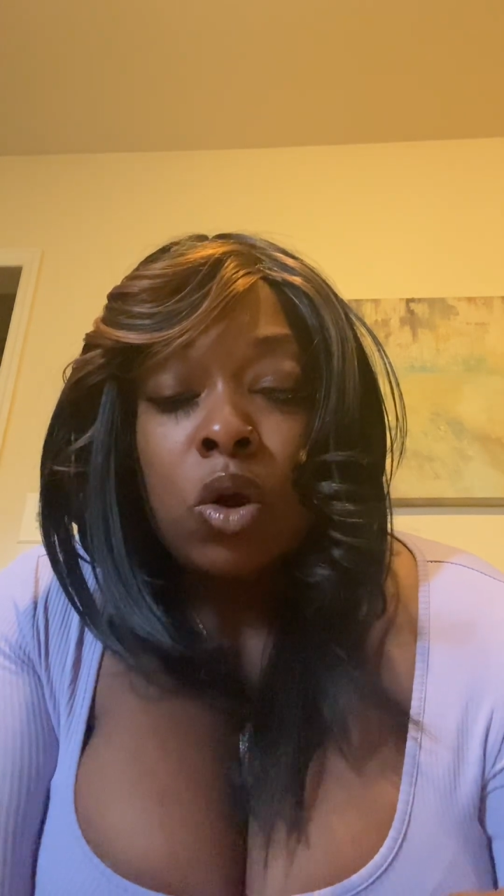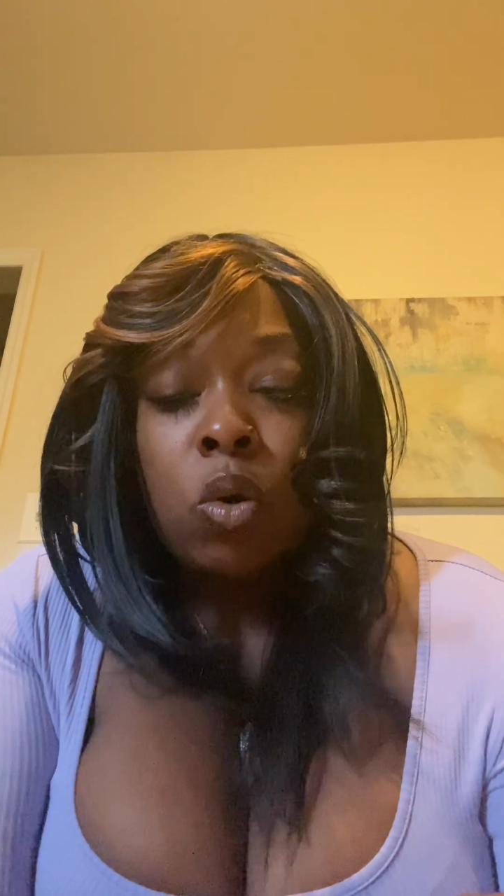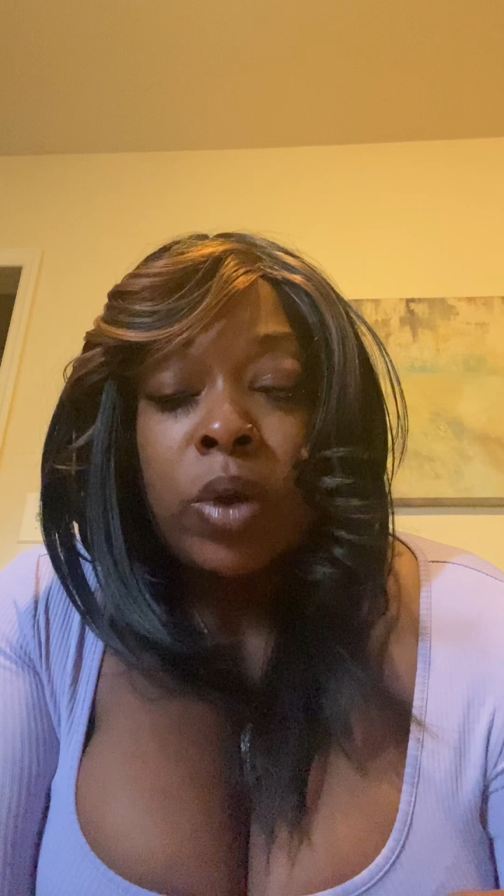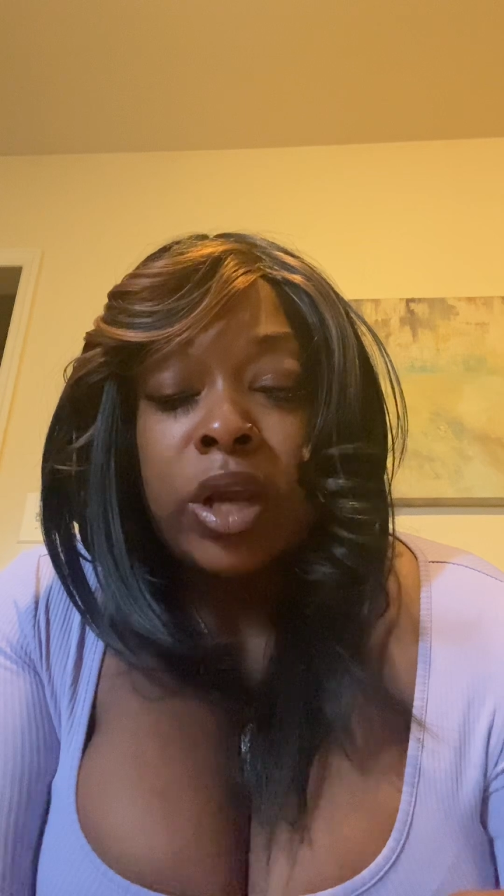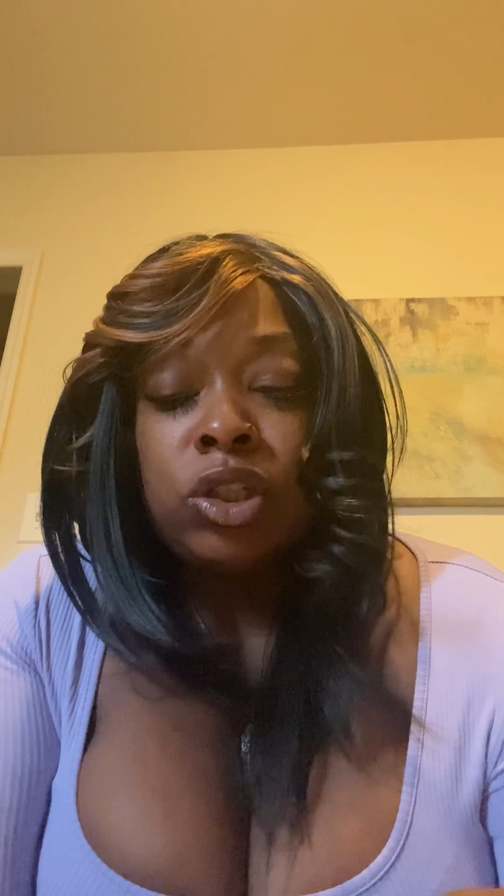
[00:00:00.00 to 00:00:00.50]

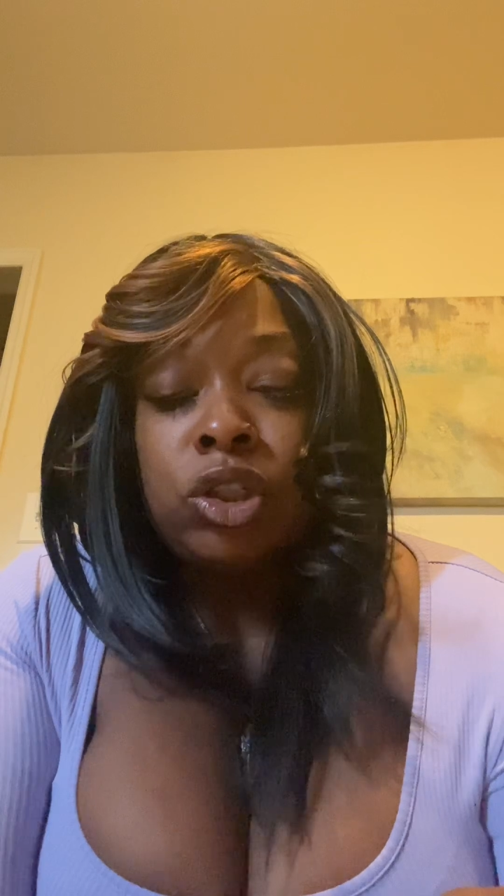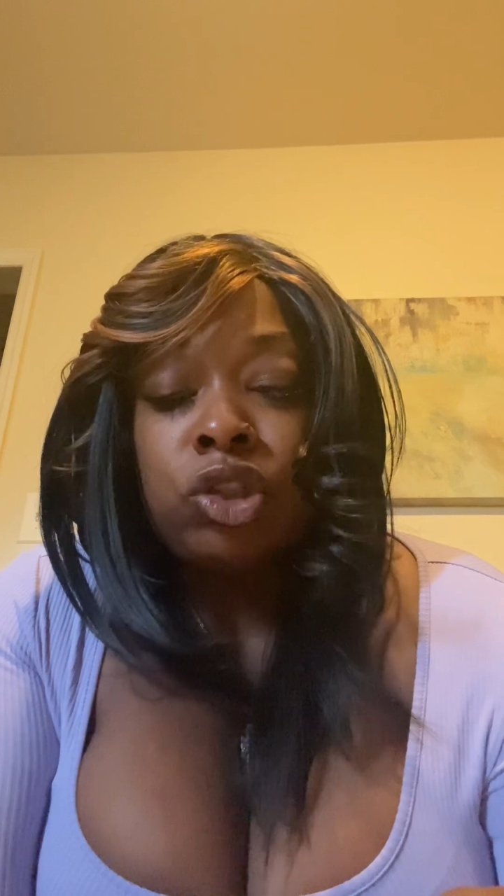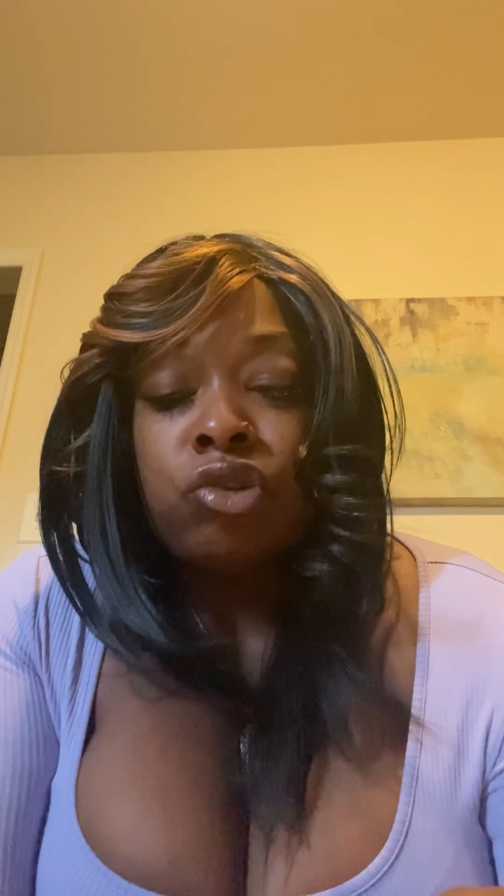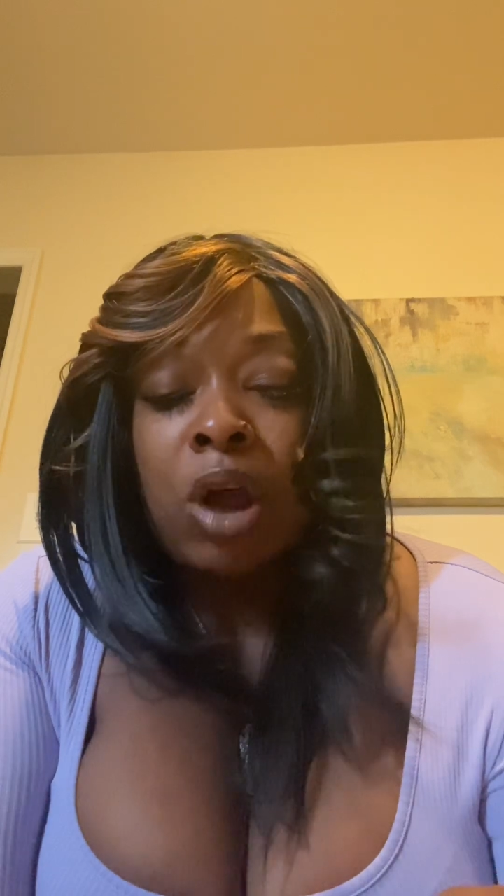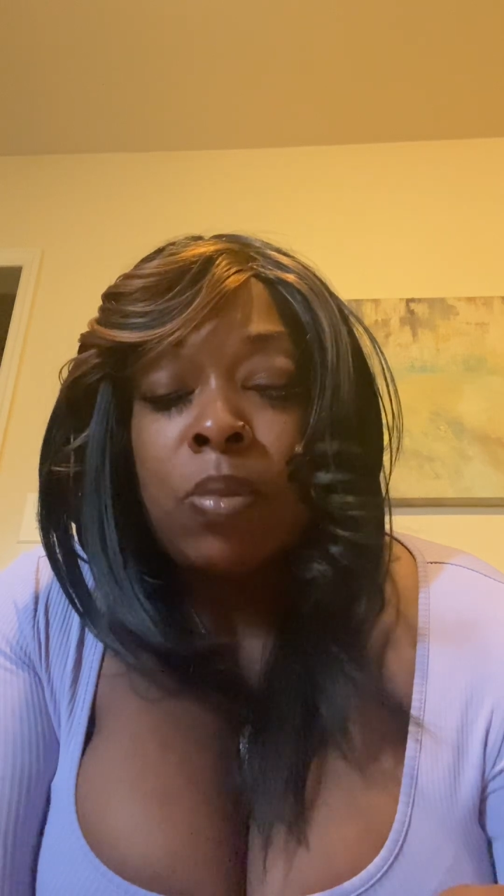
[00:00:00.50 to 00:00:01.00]
Where's your
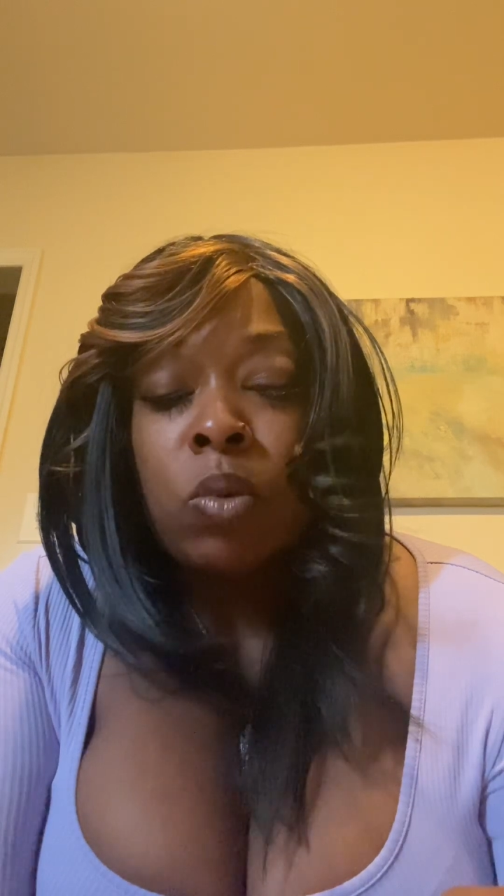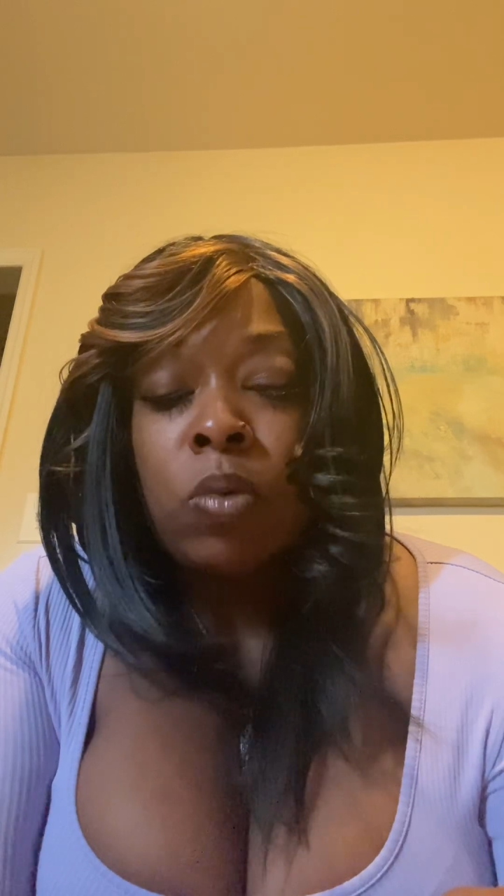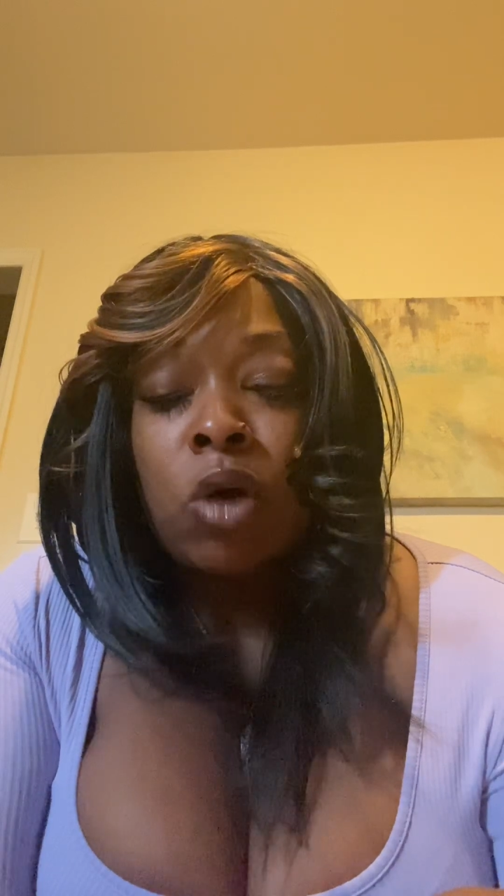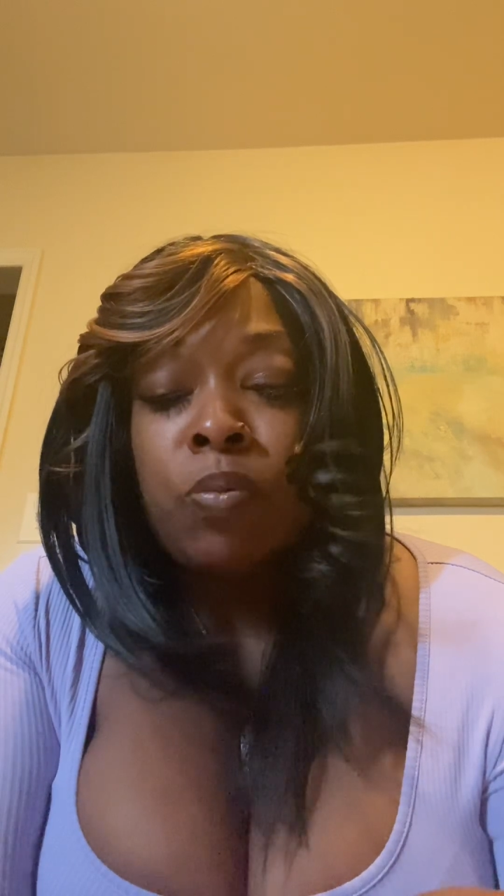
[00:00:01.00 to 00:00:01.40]
trauma well?